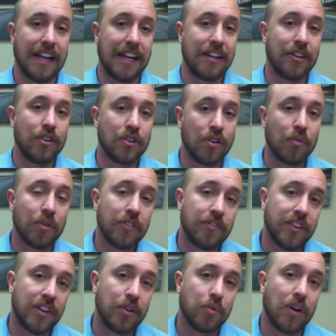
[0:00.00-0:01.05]
a Google
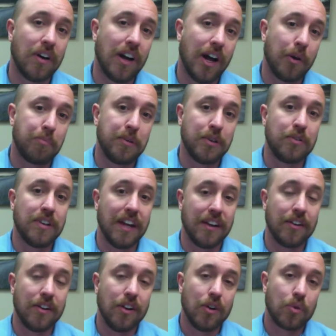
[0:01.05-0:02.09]
review will help you
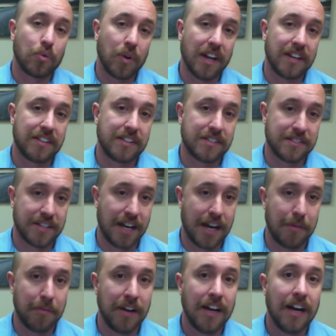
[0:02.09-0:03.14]
get ranked to the
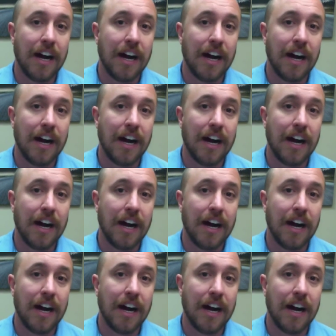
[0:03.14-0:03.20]
top.